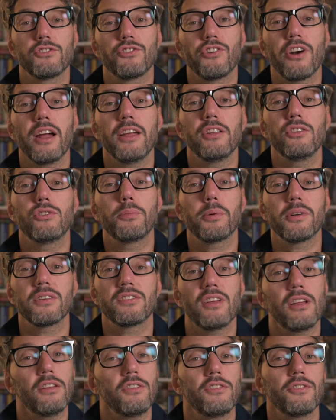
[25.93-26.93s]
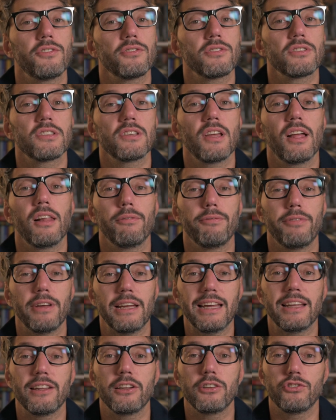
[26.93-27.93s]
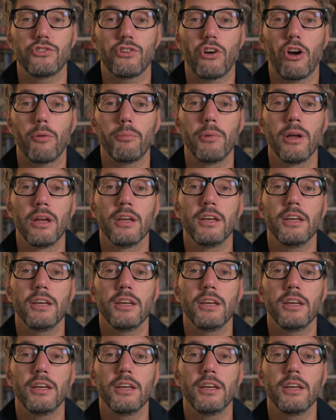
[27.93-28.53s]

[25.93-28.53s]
trying to present yourself and get a job